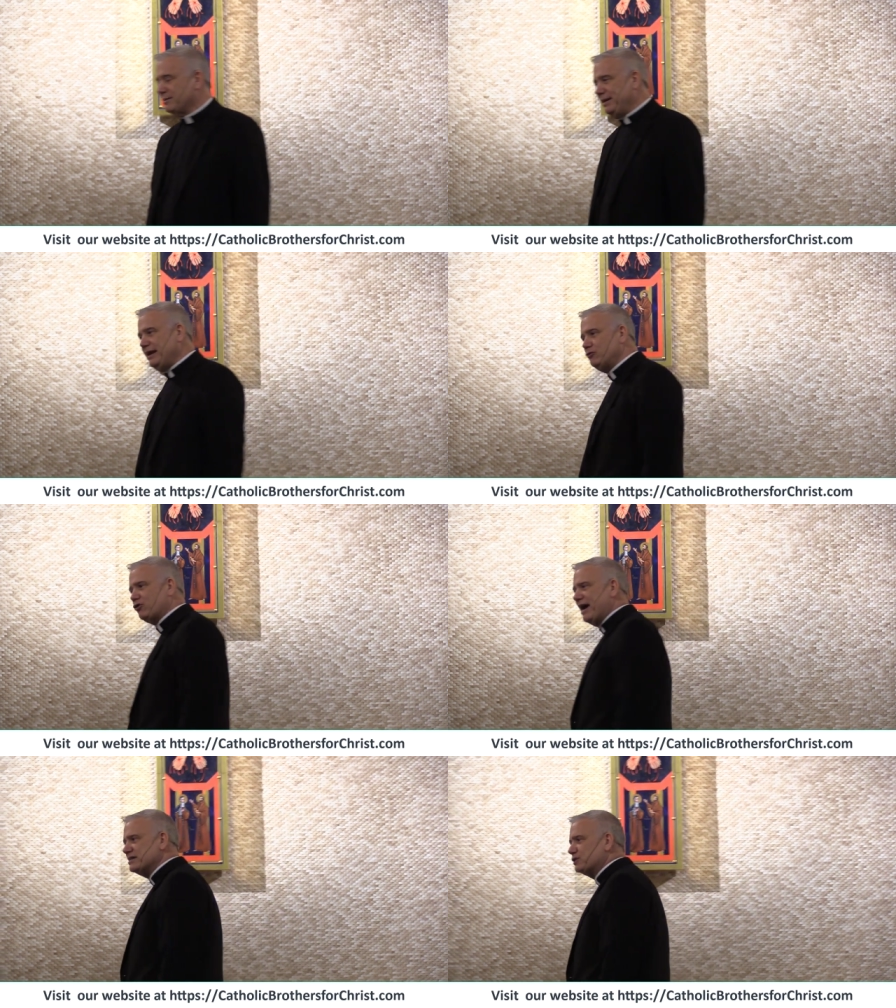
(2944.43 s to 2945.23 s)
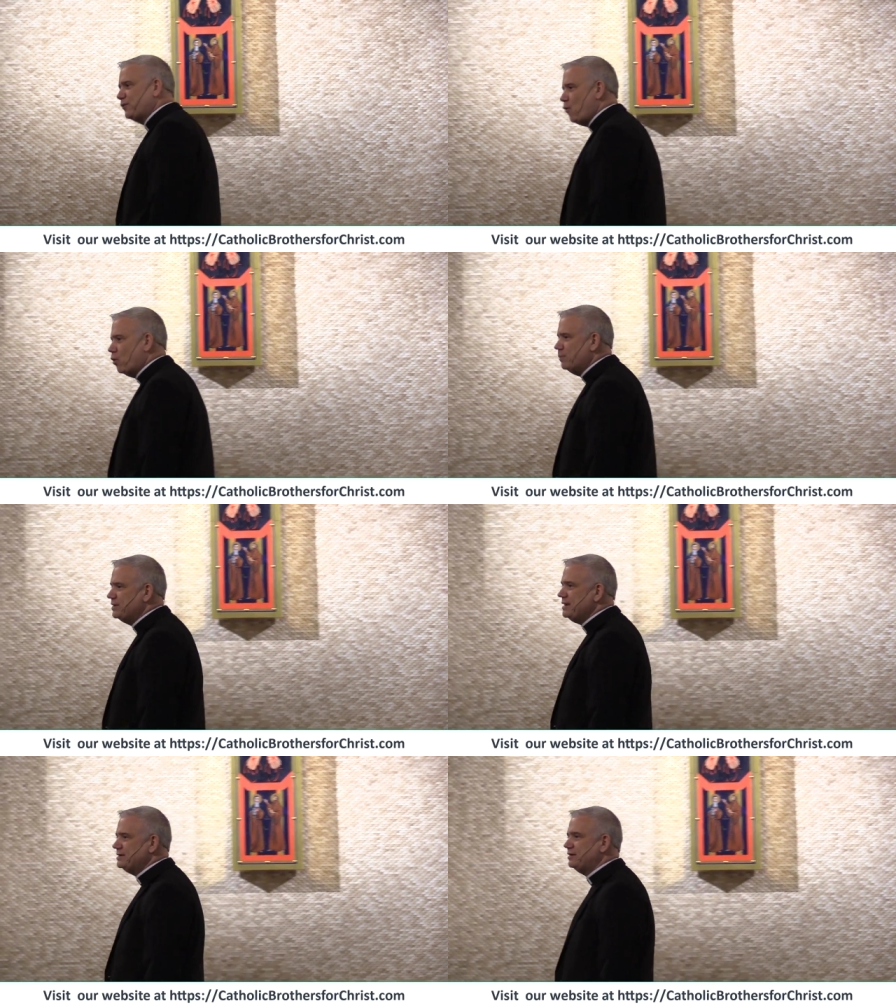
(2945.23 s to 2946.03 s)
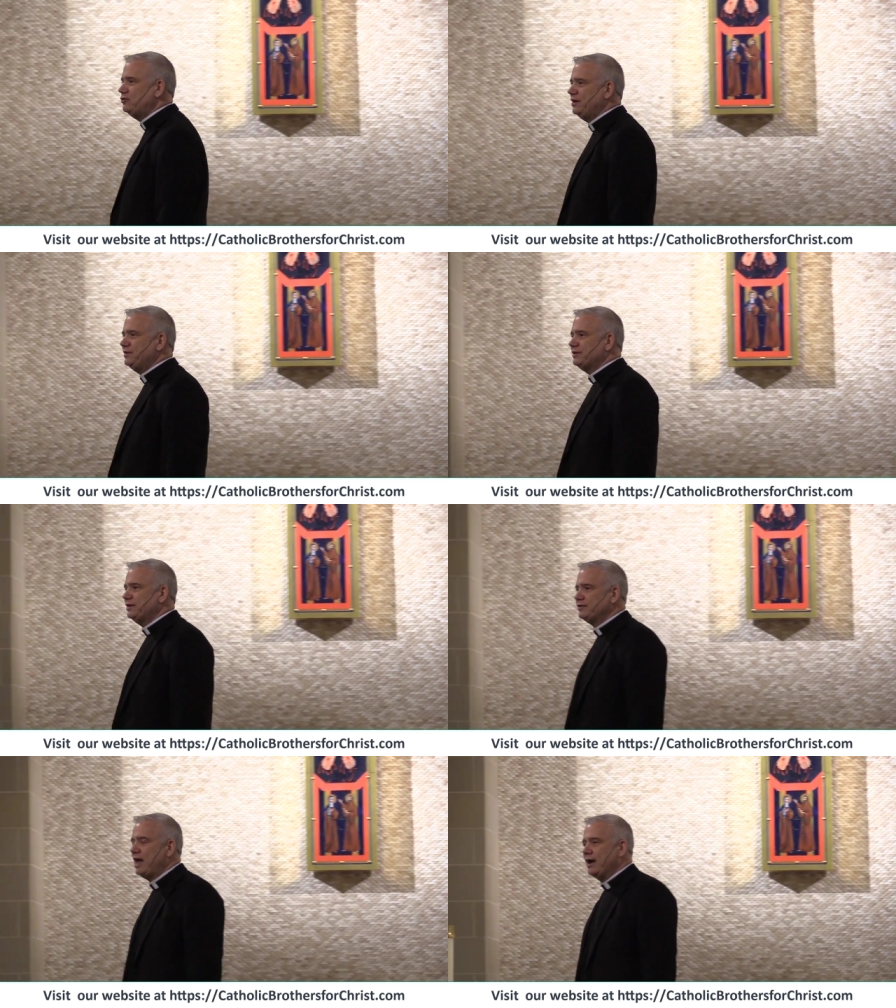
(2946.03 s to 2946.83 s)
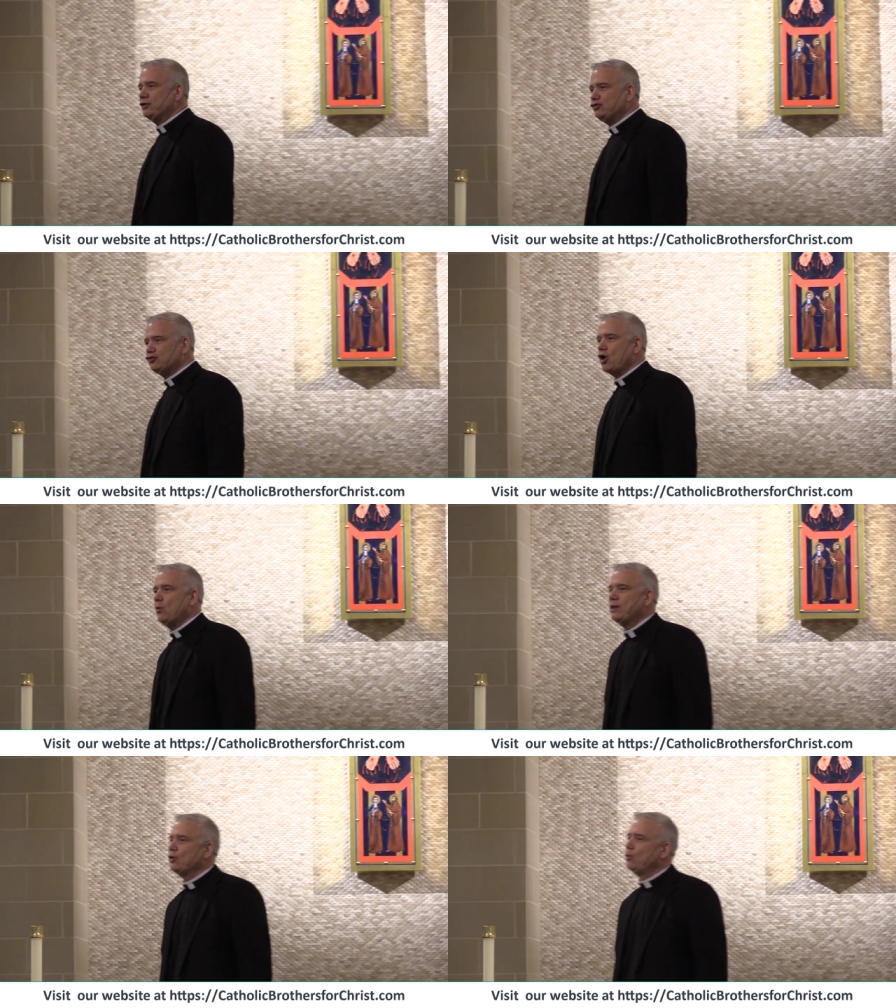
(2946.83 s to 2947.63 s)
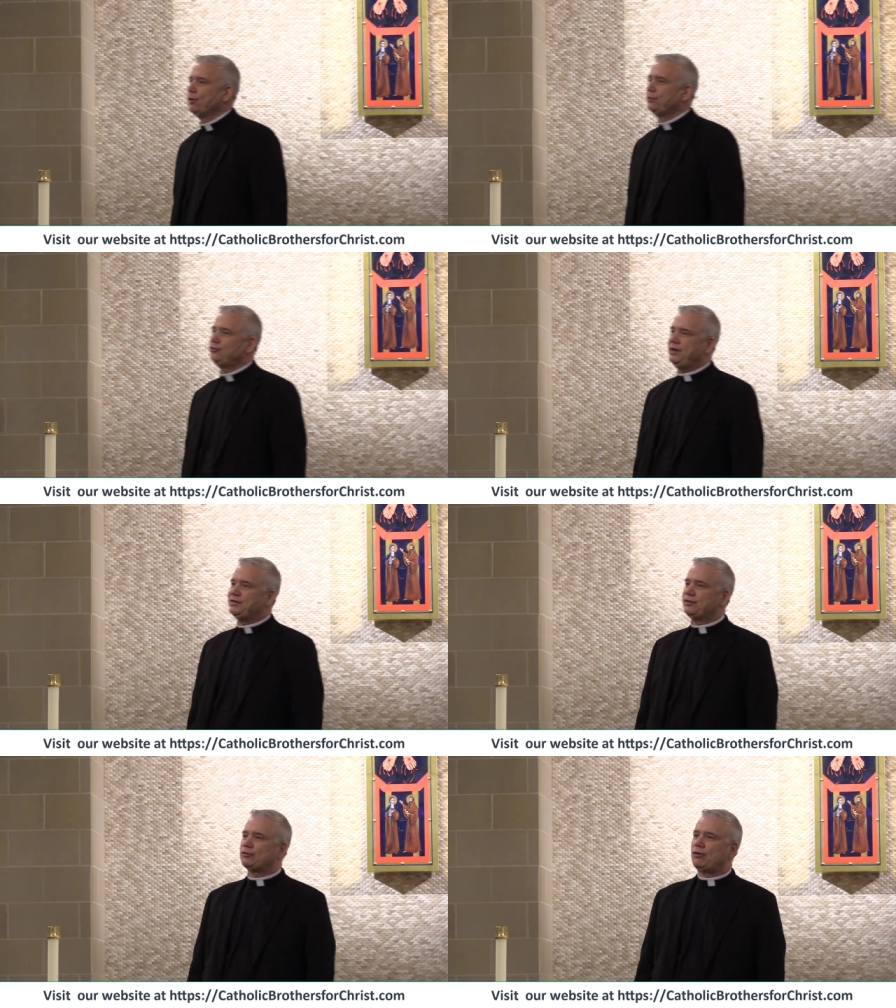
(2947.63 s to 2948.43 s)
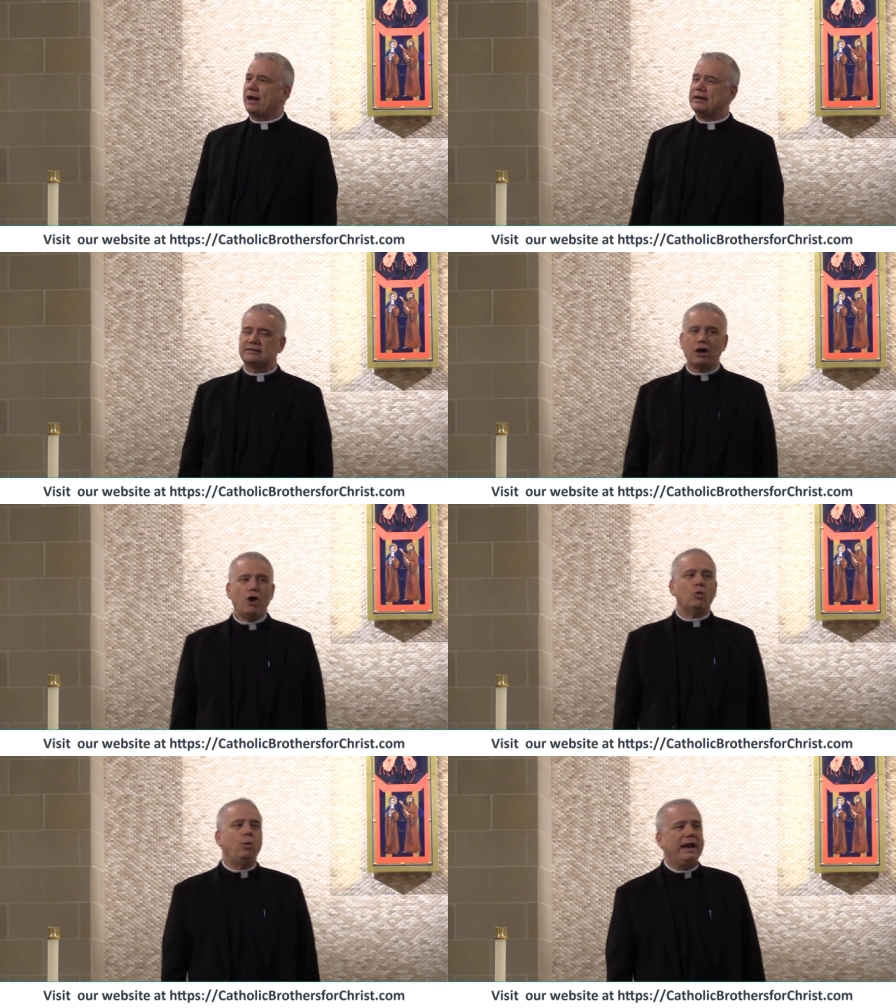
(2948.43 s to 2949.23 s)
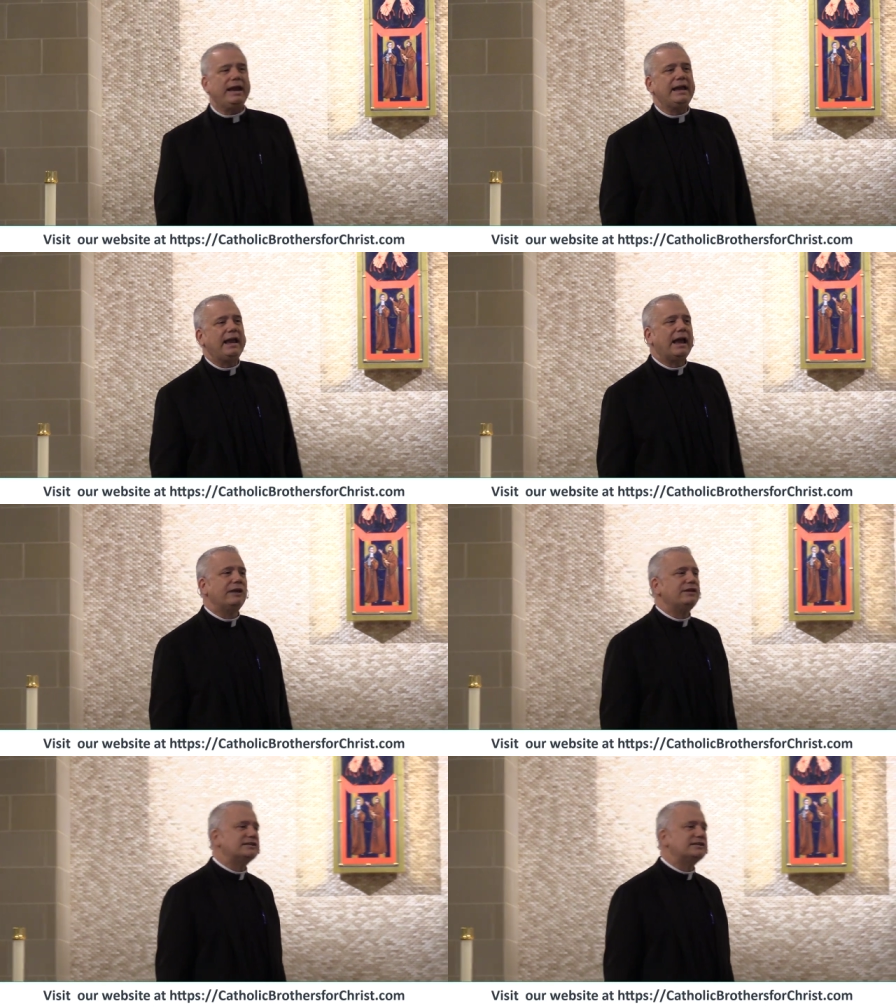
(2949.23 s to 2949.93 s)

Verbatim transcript: to be transformed into Jesus, to showing the world Jesus Christ. We, in